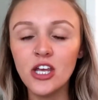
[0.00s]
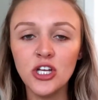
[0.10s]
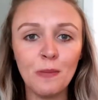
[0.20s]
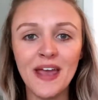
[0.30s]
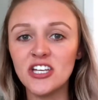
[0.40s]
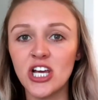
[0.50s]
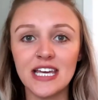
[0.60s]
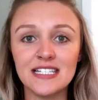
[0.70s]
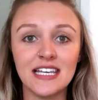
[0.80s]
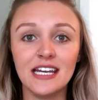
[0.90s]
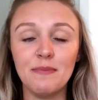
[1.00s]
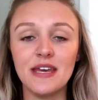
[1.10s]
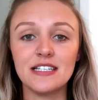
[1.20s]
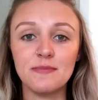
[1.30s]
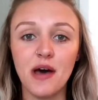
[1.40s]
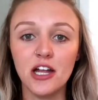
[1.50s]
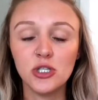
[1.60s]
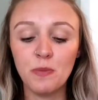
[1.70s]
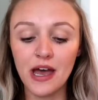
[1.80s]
your paycheck isn't going to be as much.